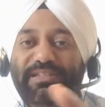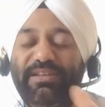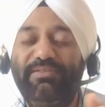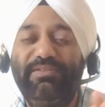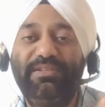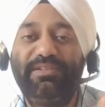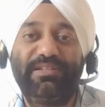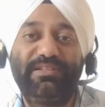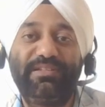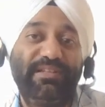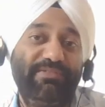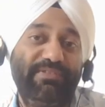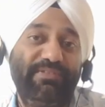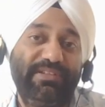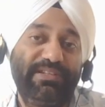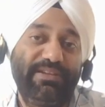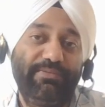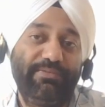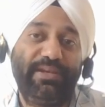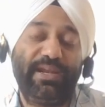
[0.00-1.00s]
760,
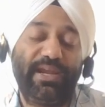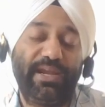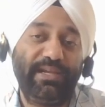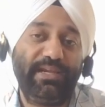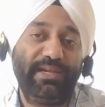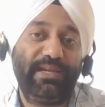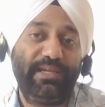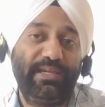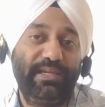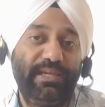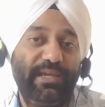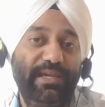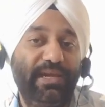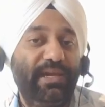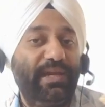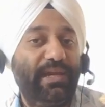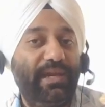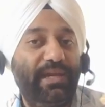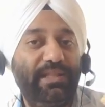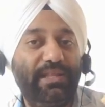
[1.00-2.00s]
even 790
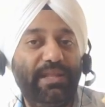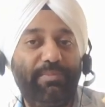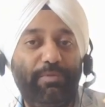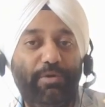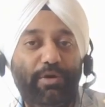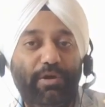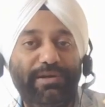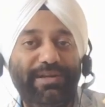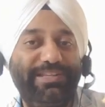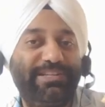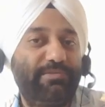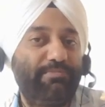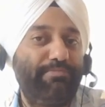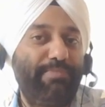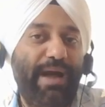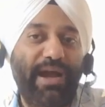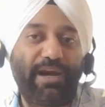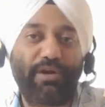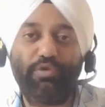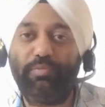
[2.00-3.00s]
in the mock test
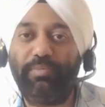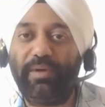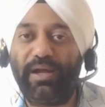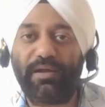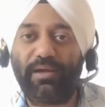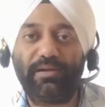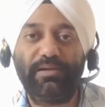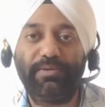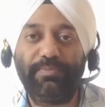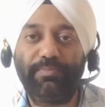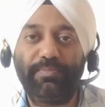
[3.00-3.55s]
back to back.